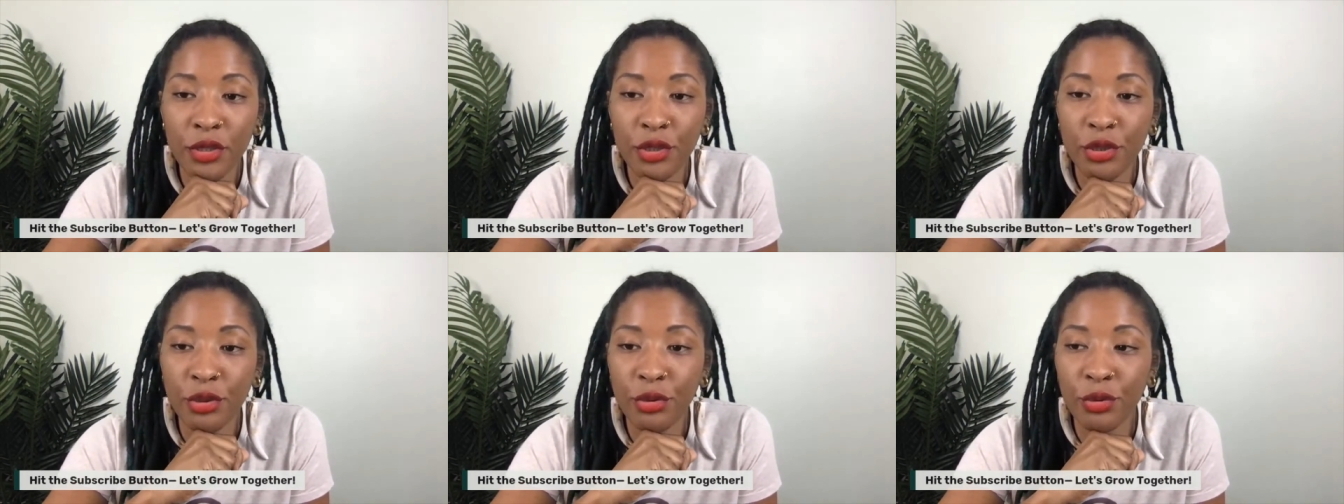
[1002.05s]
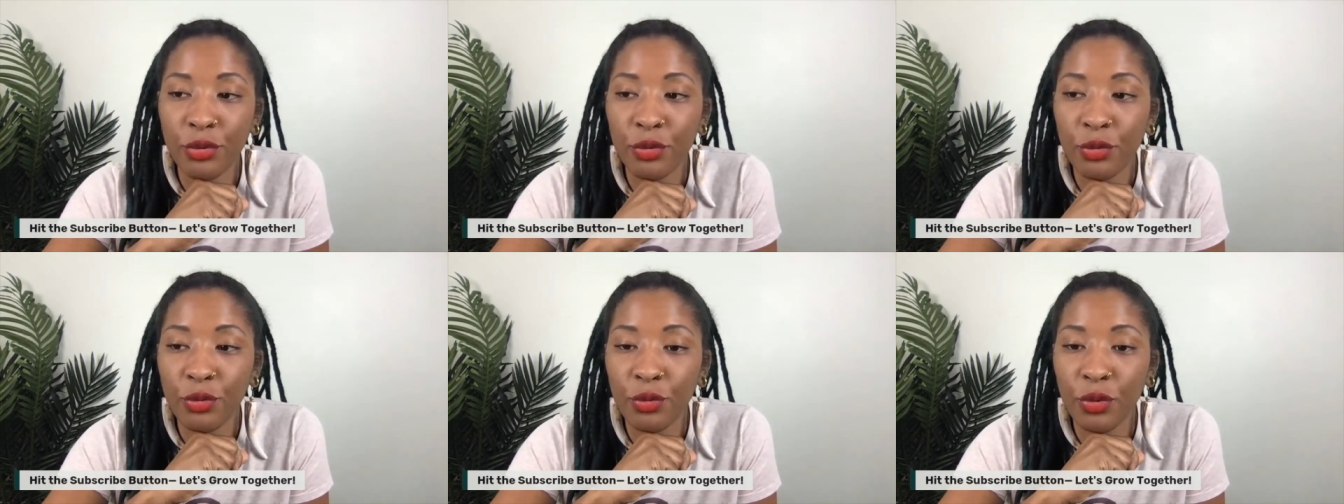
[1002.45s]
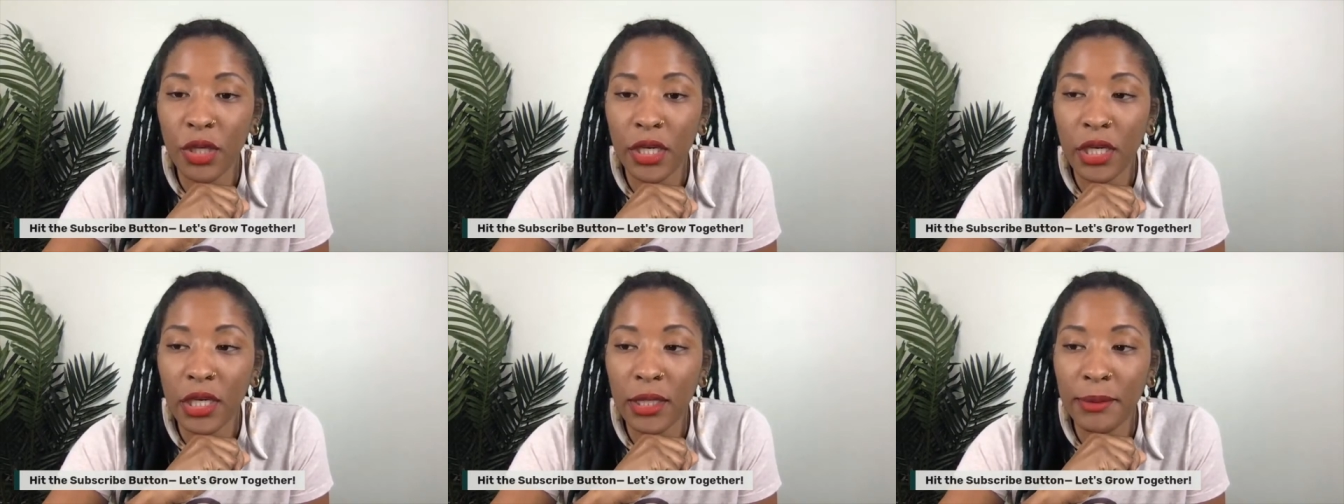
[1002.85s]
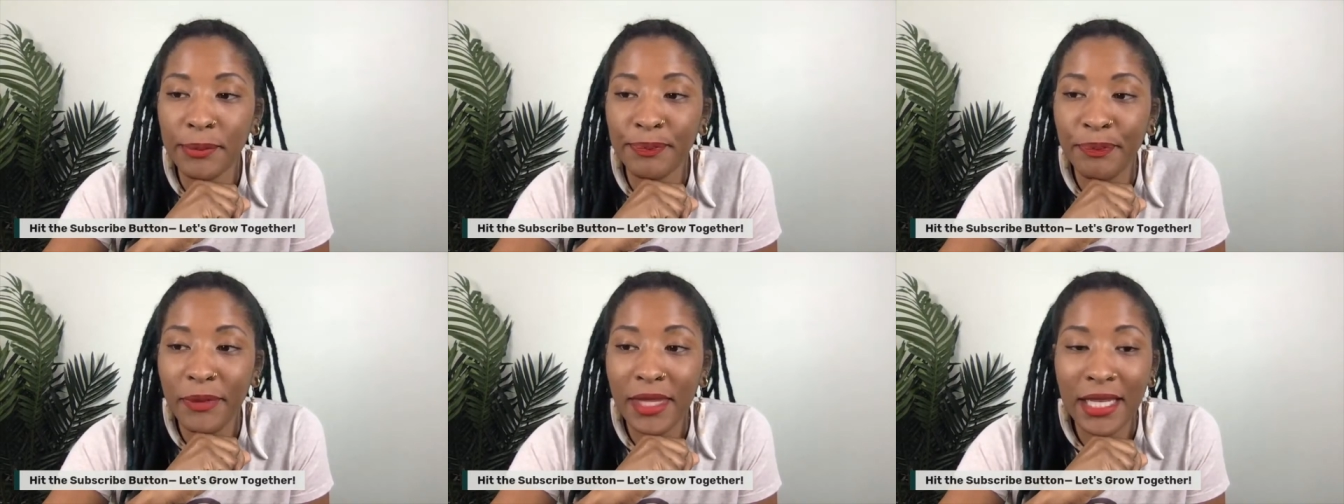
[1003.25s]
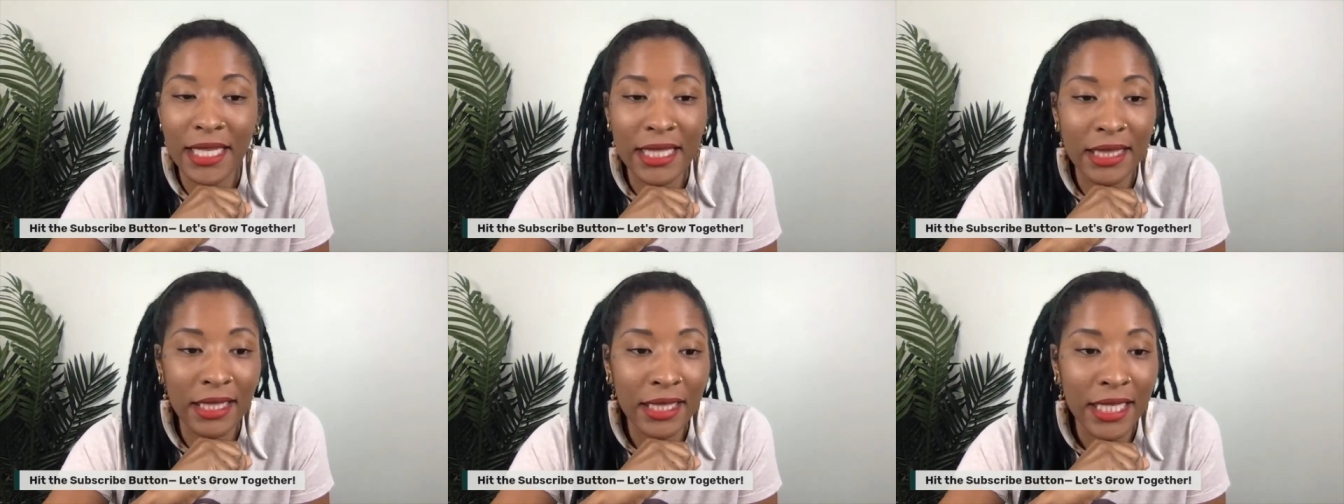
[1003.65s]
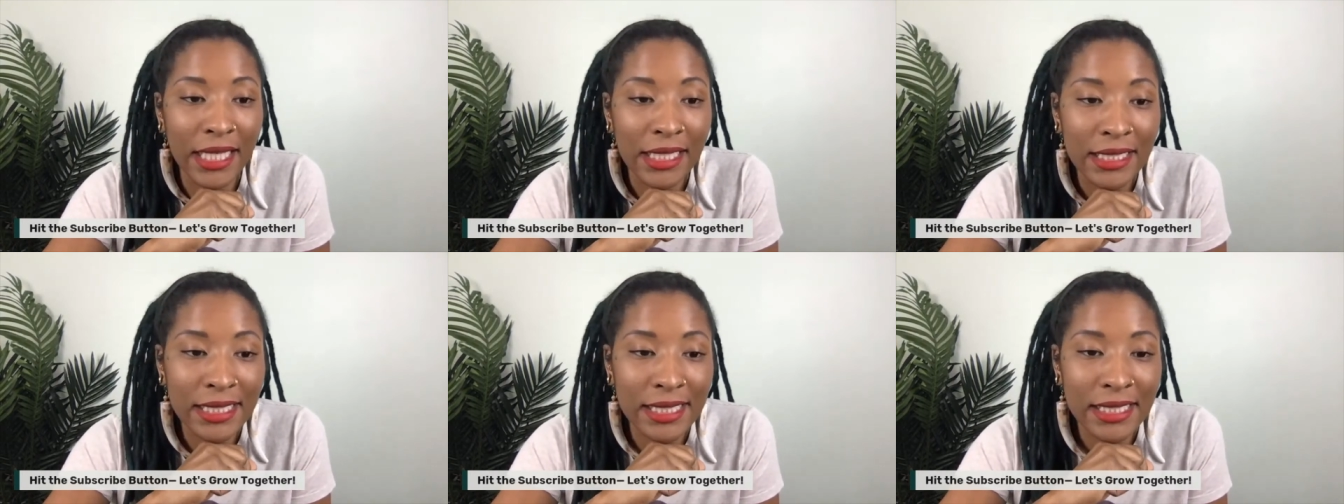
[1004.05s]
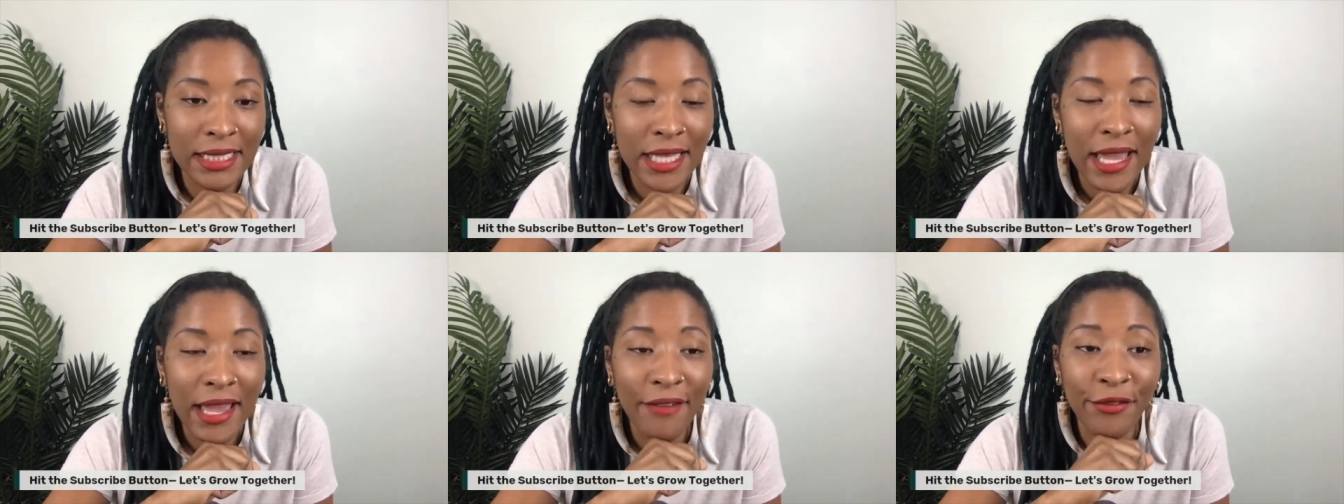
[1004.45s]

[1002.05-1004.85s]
to um, get the links.